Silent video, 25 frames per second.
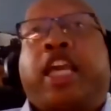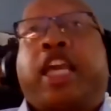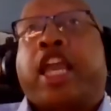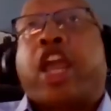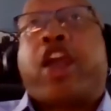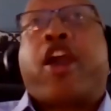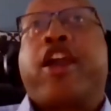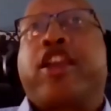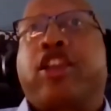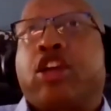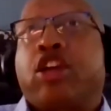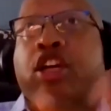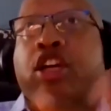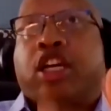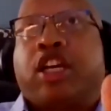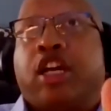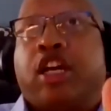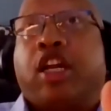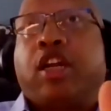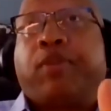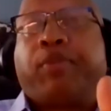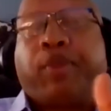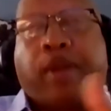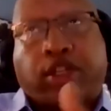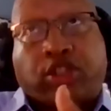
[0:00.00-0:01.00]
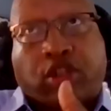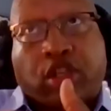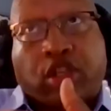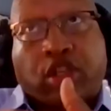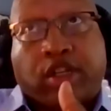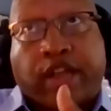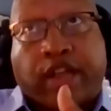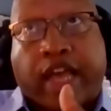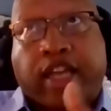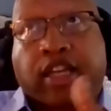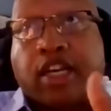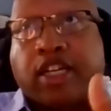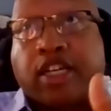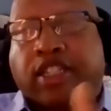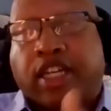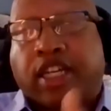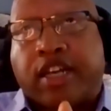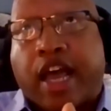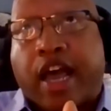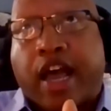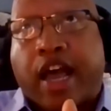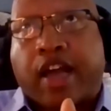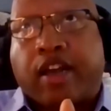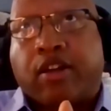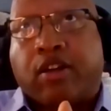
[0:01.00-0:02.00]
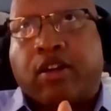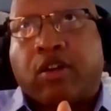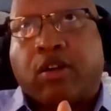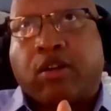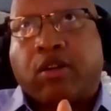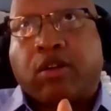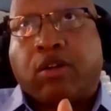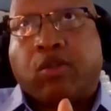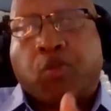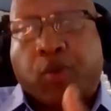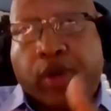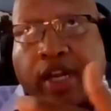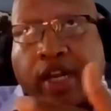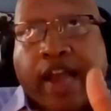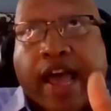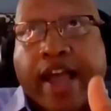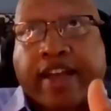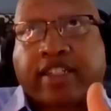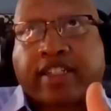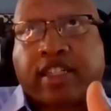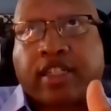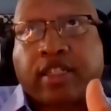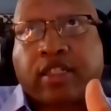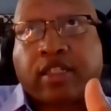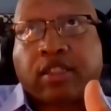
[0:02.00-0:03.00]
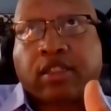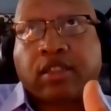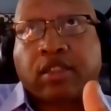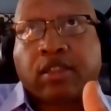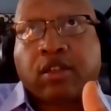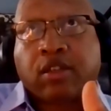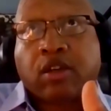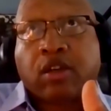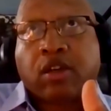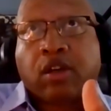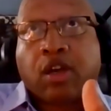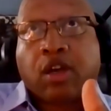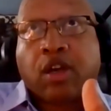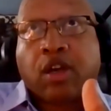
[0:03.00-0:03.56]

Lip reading: carrying your gun, not sure you like guns or not, with a license,